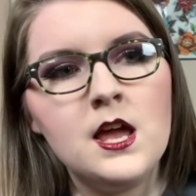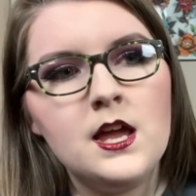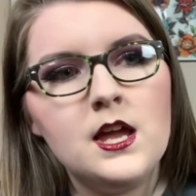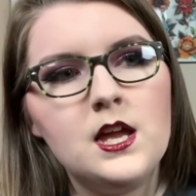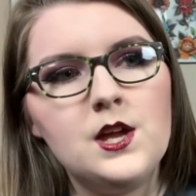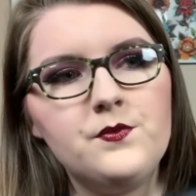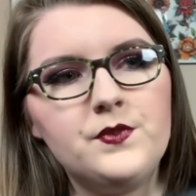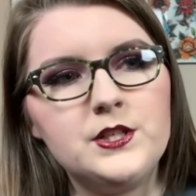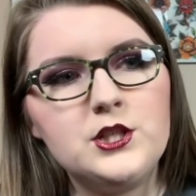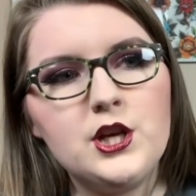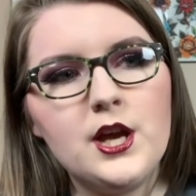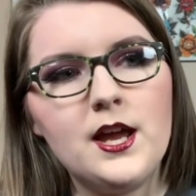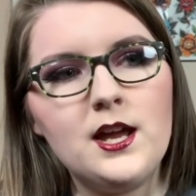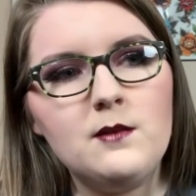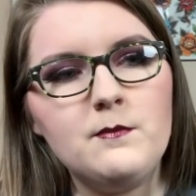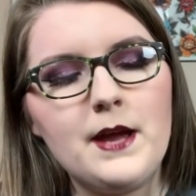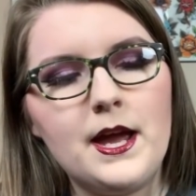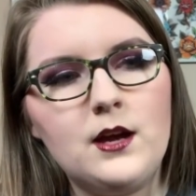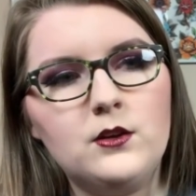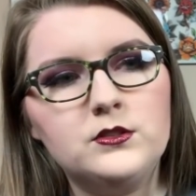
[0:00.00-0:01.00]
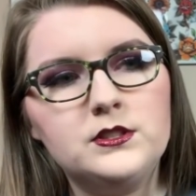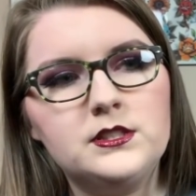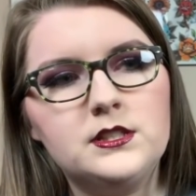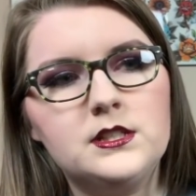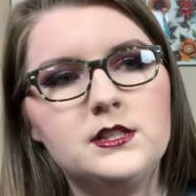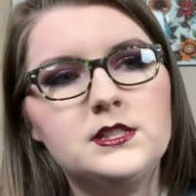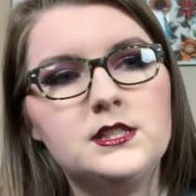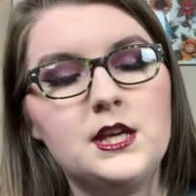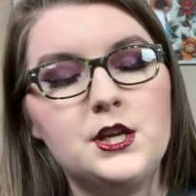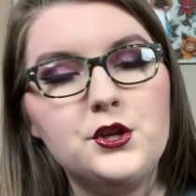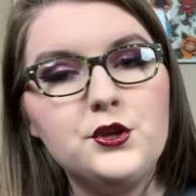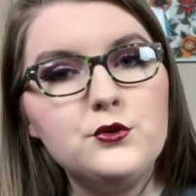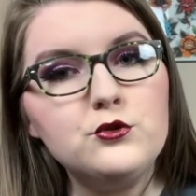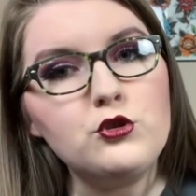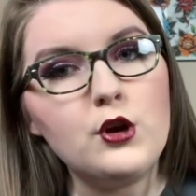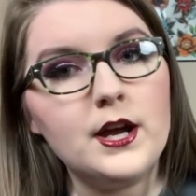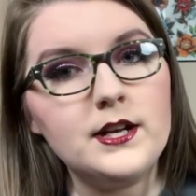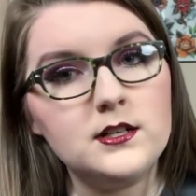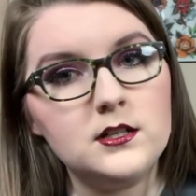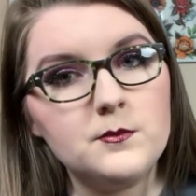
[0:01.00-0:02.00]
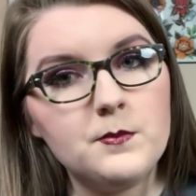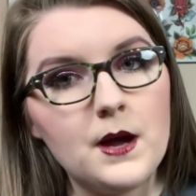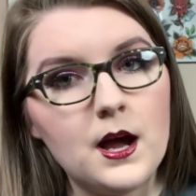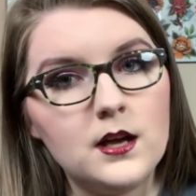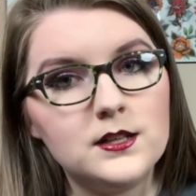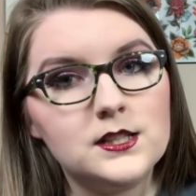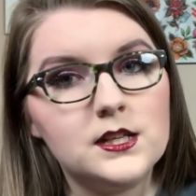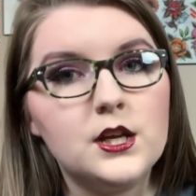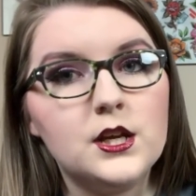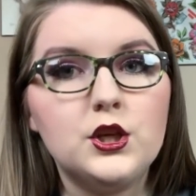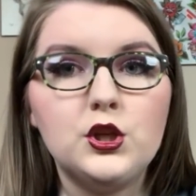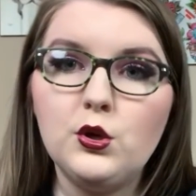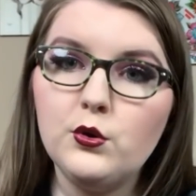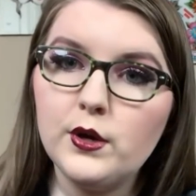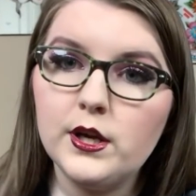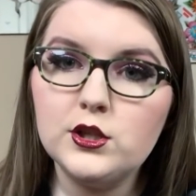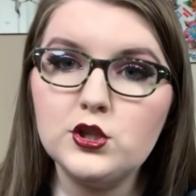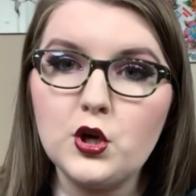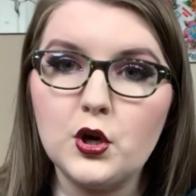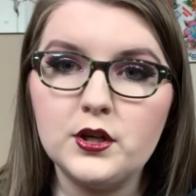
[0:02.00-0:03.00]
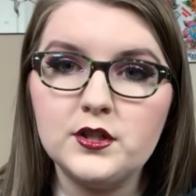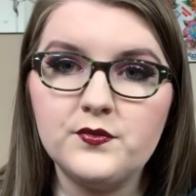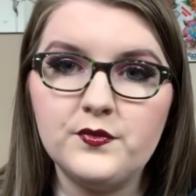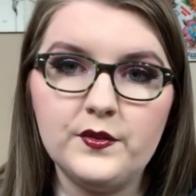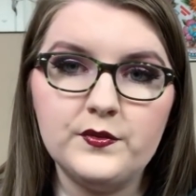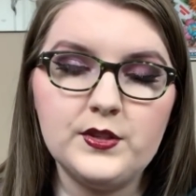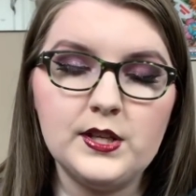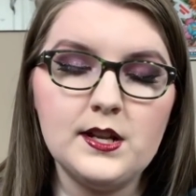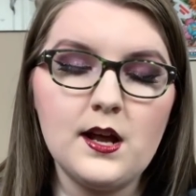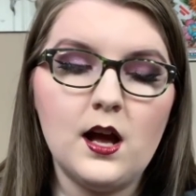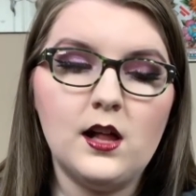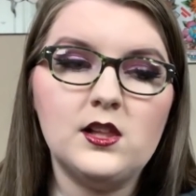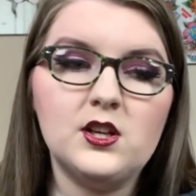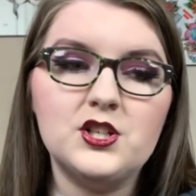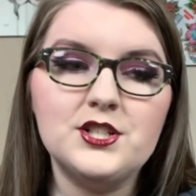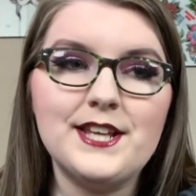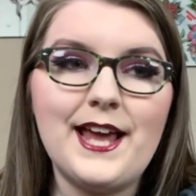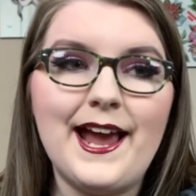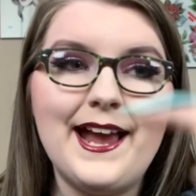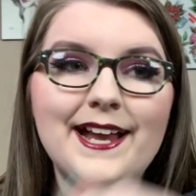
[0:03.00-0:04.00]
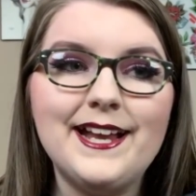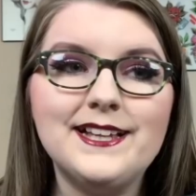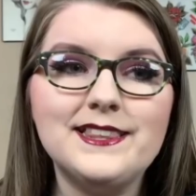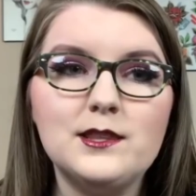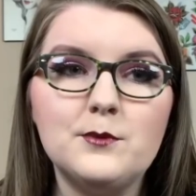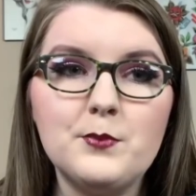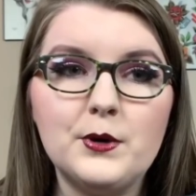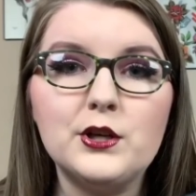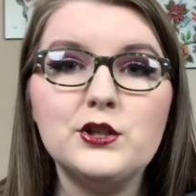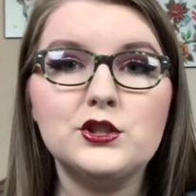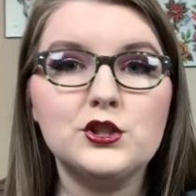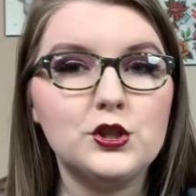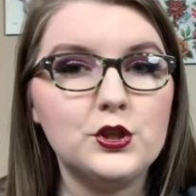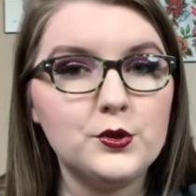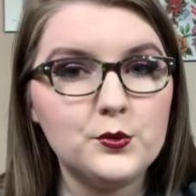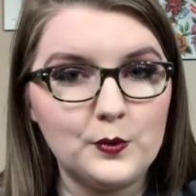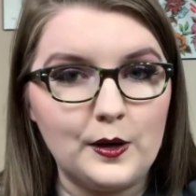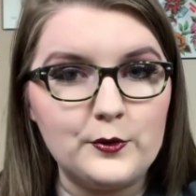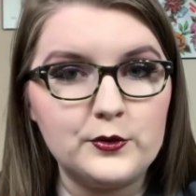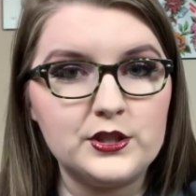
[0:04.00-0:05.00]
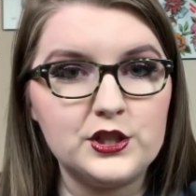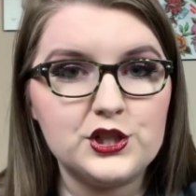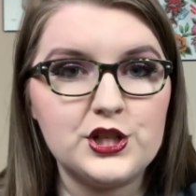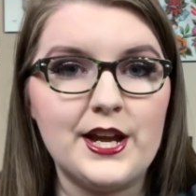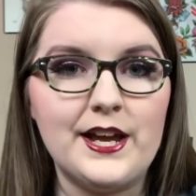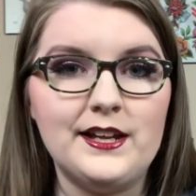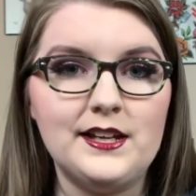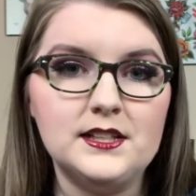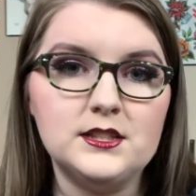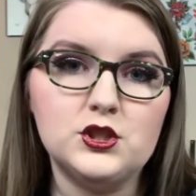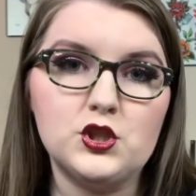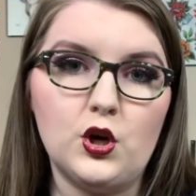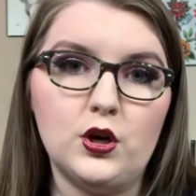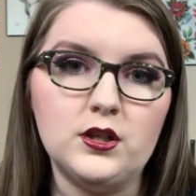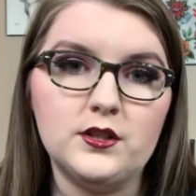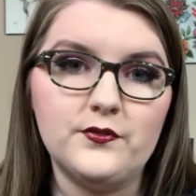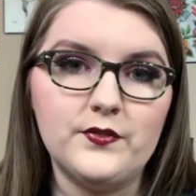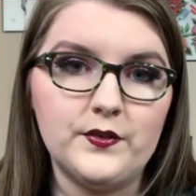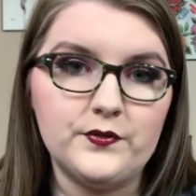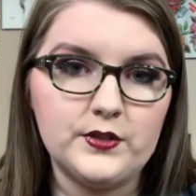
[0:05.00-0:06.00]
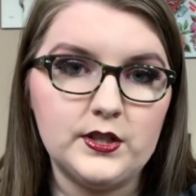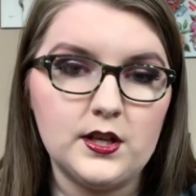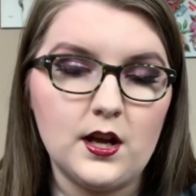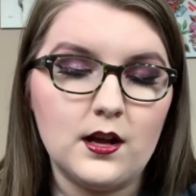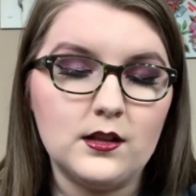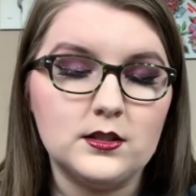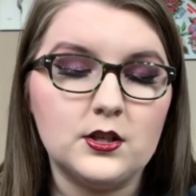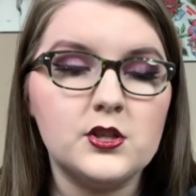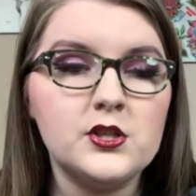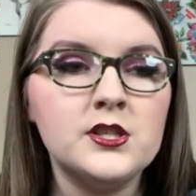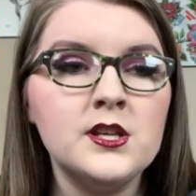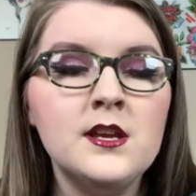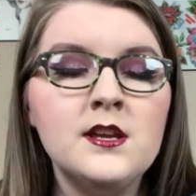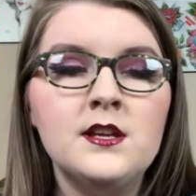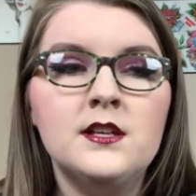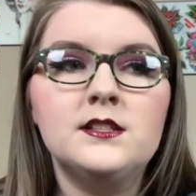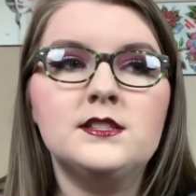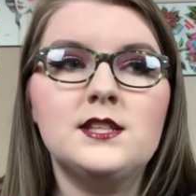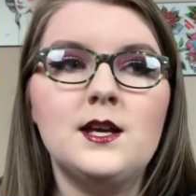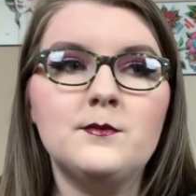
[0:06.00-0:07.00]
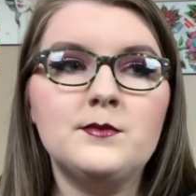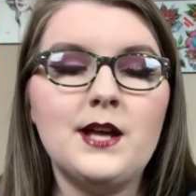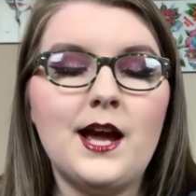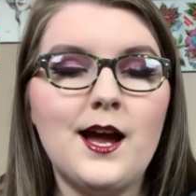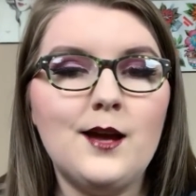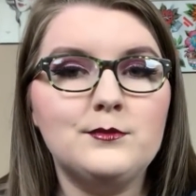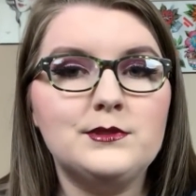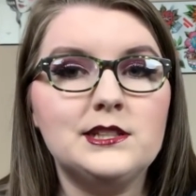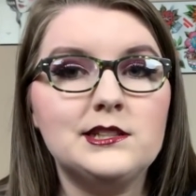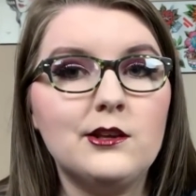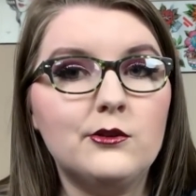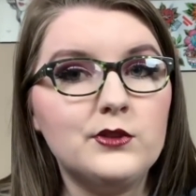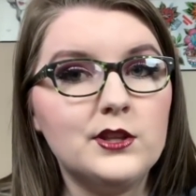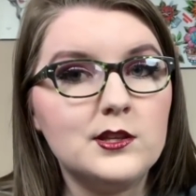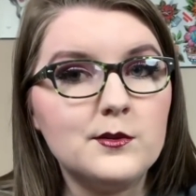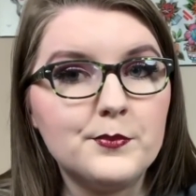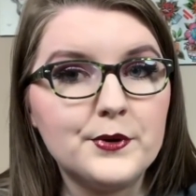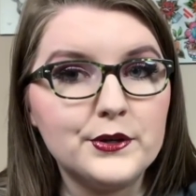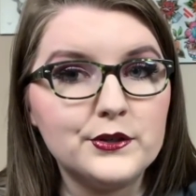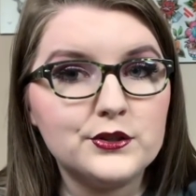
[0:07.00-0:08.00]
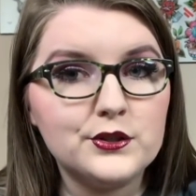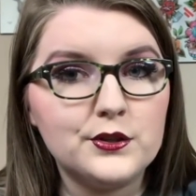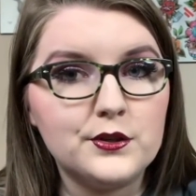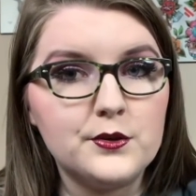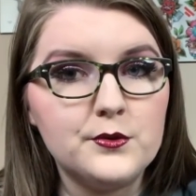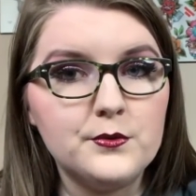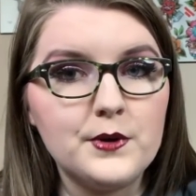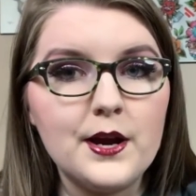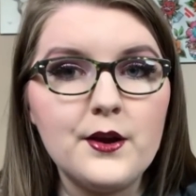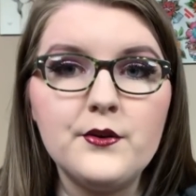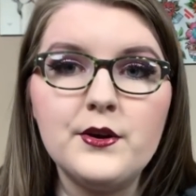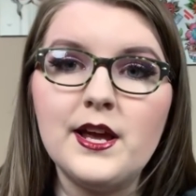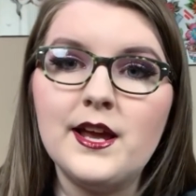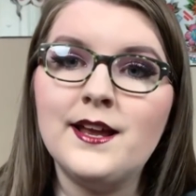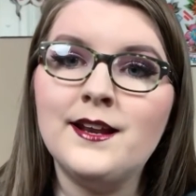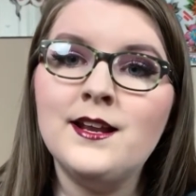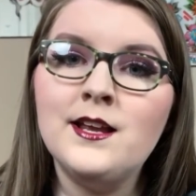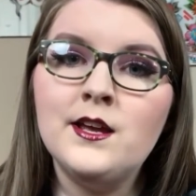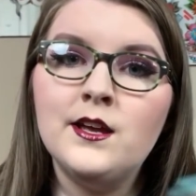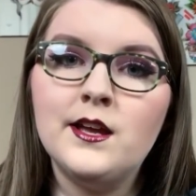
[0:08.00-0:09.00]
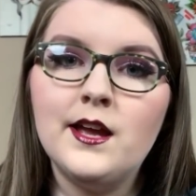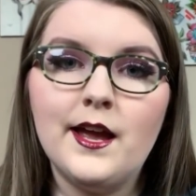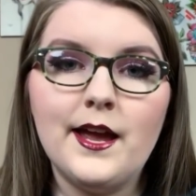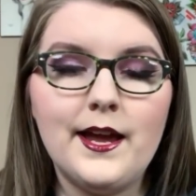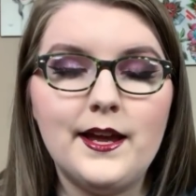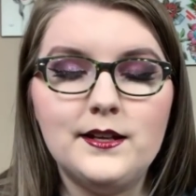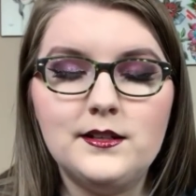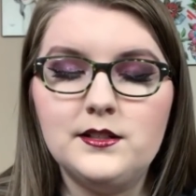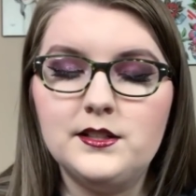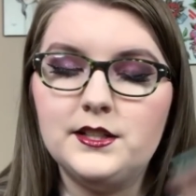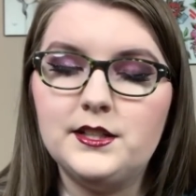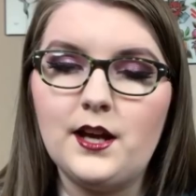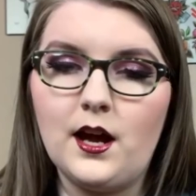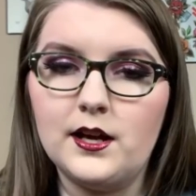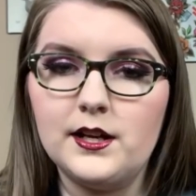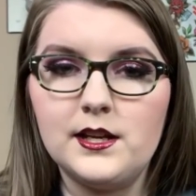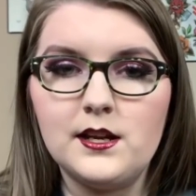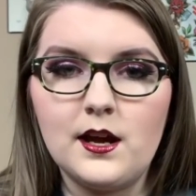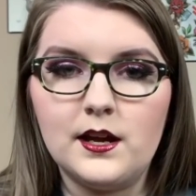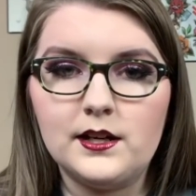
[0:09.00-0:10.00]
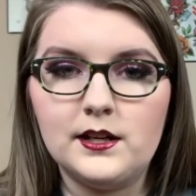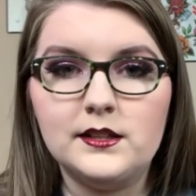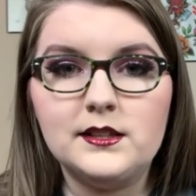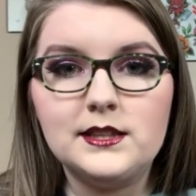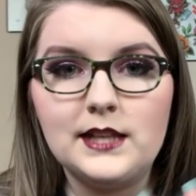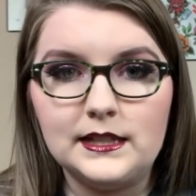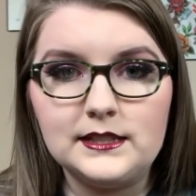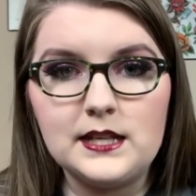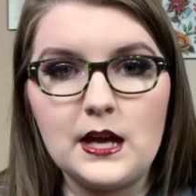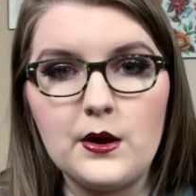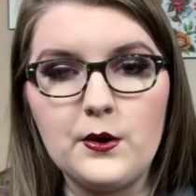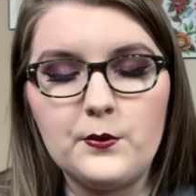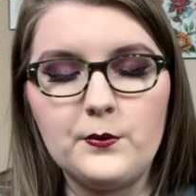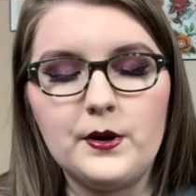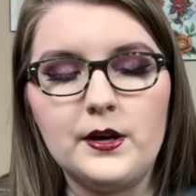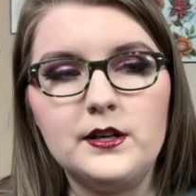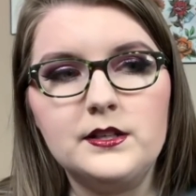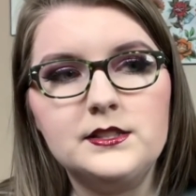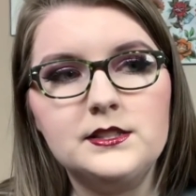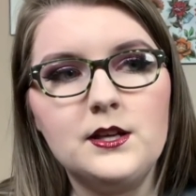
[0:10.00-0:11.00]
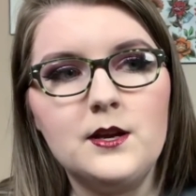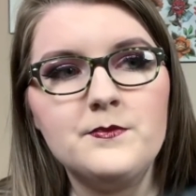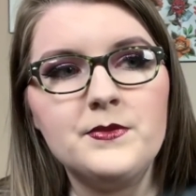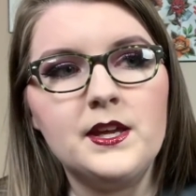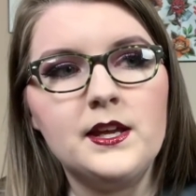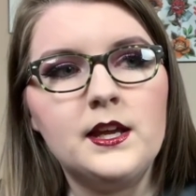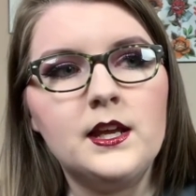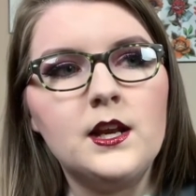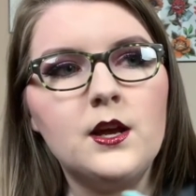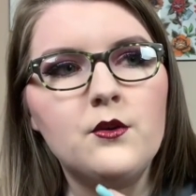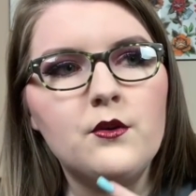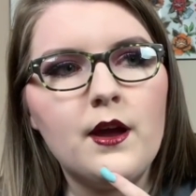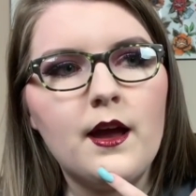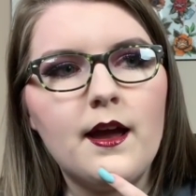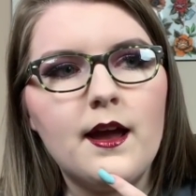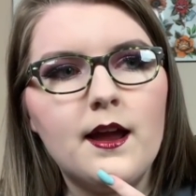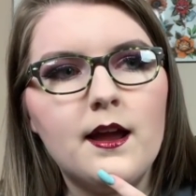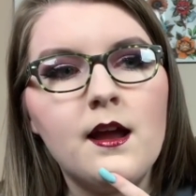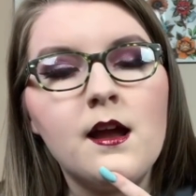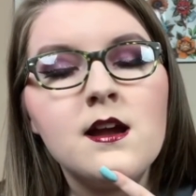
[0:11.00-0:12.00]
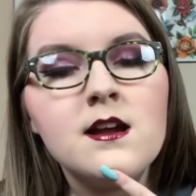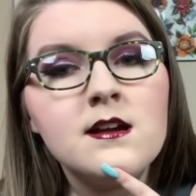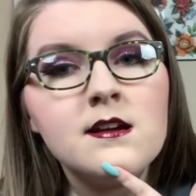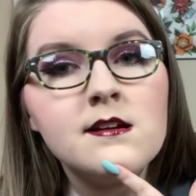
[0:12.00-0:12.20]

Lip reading: If a check bounces that you try to deposit, you get charged $50 and the person who wrote the check gets charged $50. Sometimes it's only the person who wrote it and yada yada. That's how it works. So I'm thinking, okay,